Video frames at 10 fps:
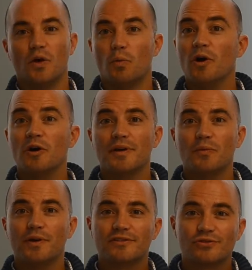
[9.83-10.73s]
Welcome in
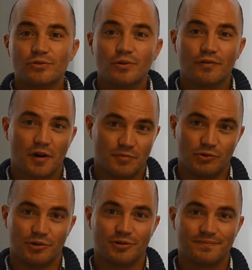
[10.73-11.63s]
week two of our
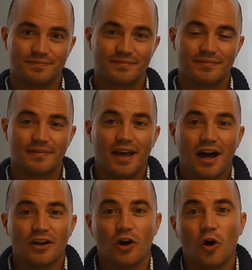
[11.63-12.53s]
MOOC.
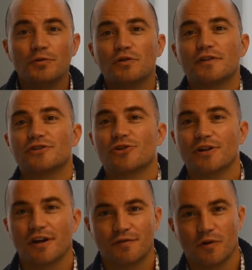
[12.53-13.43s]
I hope you've
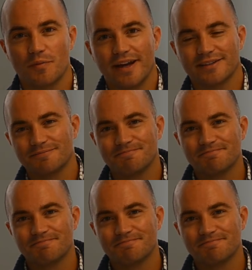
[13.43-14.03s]
enjoyed our format.